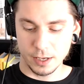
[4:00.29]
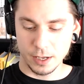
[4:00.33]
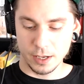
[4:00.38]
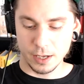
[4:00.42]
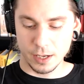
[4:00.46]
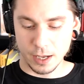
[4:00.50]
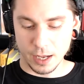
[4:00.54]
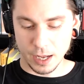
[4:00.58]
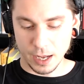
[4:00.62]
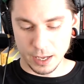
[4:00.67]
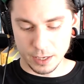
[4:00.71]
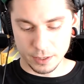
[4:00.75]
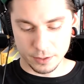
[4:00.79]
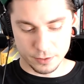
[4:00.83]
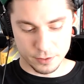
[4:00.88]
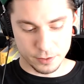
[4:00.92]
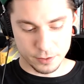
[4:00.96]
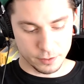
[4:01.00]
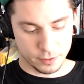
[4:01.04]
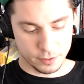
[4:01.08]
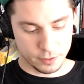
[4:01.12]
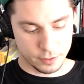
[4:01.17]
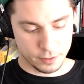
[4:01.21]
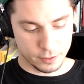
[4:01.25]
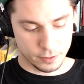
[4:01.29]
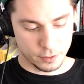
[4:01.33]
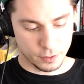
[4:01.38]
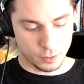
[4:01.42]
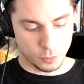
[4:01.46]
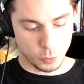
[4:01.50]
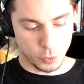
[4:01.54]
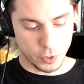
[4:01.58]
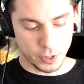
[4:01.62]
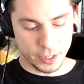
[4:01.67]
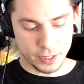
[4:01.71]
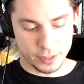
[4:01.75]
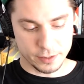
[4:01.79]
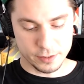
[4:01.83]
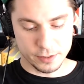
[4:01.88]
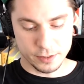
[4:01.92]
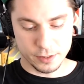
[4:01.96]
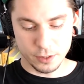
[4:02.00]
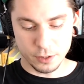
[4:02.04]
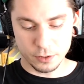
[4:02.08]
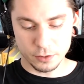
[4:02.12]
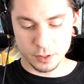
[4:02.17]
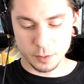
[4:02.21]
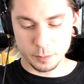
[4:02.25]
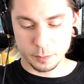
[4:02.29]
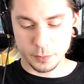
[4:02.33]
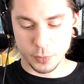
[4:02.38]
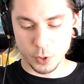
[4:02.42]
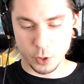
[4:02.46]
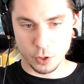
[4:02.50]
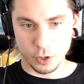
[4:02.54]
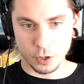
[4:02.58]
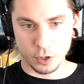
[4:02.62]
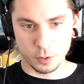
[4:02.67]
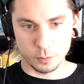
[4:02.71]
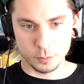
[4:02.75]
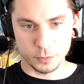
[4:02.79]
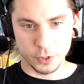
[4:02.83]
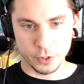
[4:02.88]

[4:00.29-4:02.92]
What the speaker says: and we can see on the bottom